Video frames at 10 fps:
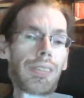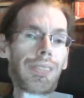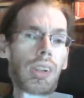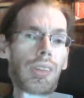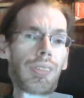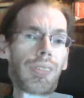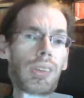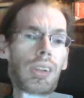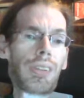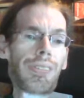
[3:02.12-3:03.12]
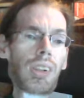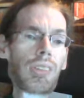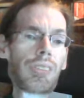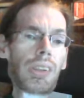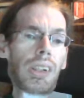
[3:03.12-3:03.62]
the mar one of the
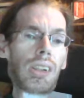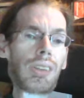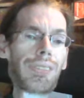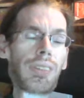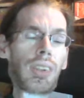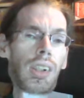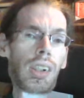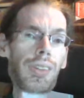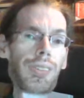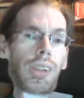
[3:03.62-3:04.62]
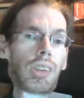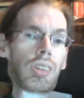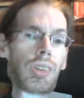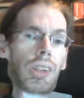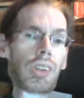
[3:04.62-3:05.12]
Marvel items, we
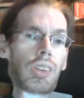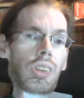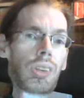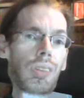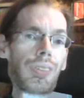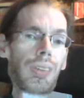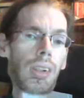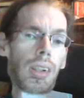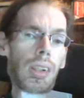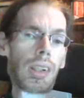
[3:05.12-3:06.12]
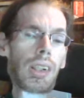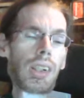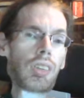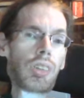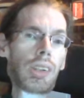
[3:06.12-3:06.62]
actually got two.
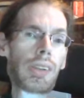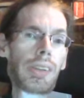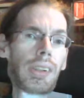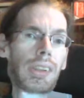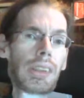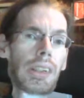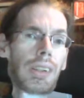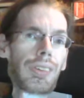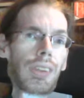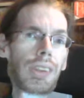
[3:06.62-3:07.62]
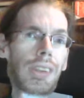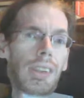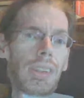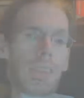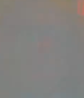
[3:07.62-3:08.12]
Uh, check this out, this
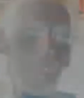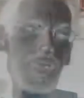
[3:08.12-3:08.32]
is